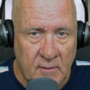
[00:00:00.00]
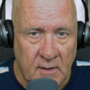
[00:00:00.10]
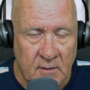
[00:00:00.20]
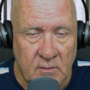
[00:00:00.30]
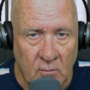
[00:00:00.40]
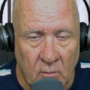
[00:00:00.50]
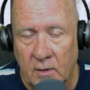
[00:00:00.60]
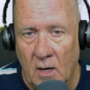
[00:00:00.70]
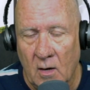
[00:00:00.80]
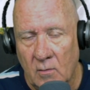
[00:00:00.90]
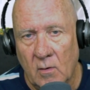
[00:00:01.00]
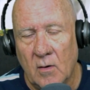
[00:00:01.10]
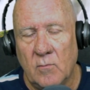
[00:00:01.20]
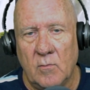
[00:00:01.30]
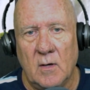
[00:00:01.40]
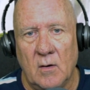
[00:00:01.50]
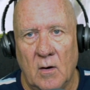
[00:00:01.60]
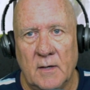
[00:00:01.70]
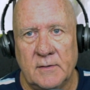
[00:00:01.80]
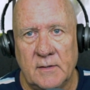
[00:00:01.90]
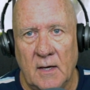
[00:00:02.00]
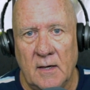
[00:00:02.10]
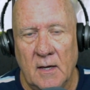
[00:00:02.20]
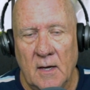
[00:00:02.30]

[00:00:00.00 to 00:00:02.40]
this audio, I realised that